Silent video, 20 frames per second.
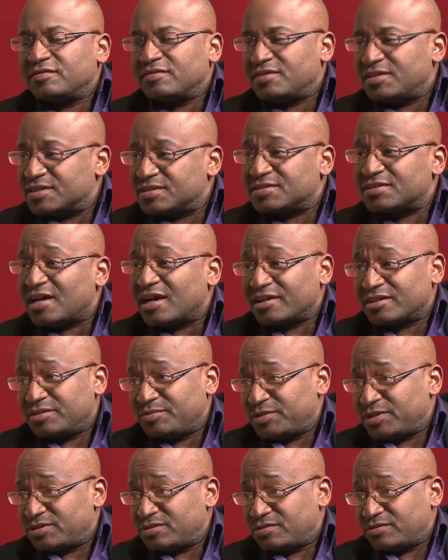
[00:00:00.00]
this
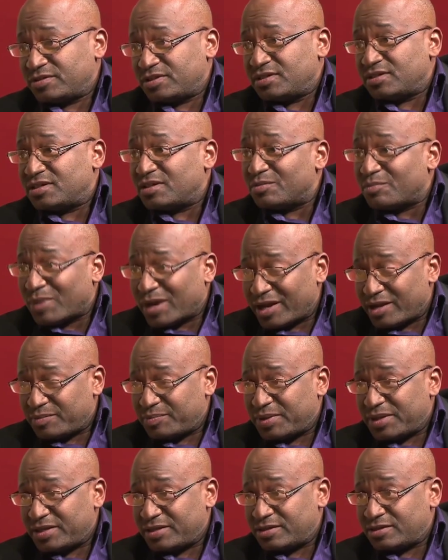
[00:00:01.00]
documentary, in my
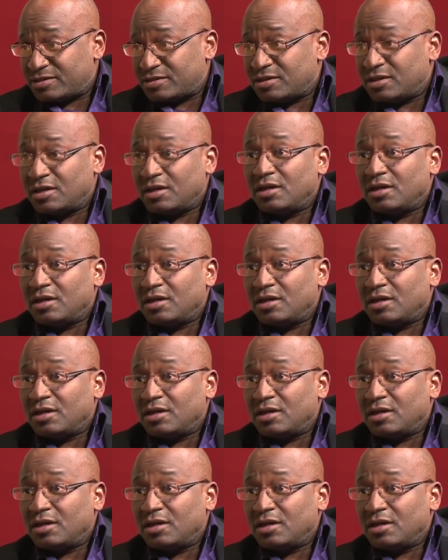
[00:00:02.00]
opinion,